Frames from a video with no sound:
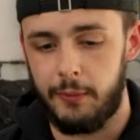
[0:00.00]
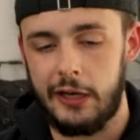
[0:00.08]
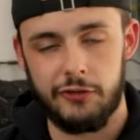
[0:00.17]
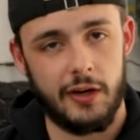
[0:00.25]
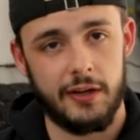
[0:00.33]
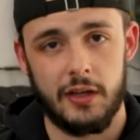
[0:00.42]
but I
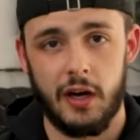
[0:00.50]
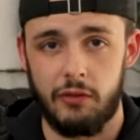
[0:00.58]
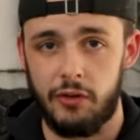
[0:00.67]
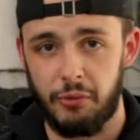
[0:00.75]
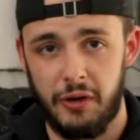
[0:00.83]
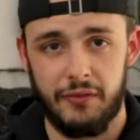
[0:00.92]
tried to
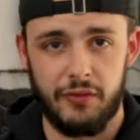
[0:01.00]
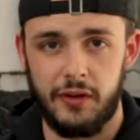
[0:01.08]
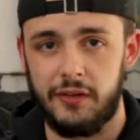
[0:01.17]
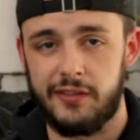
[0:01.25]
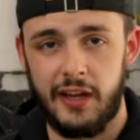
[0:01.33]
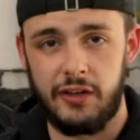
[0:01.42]
cover 3
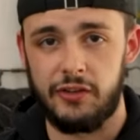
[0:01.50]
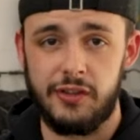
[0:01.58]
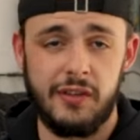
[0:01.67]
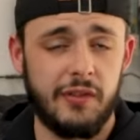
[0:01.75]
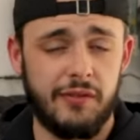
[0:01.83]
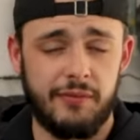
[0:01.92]
different stages,
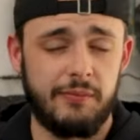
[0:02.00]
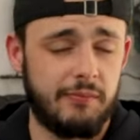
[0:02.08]
even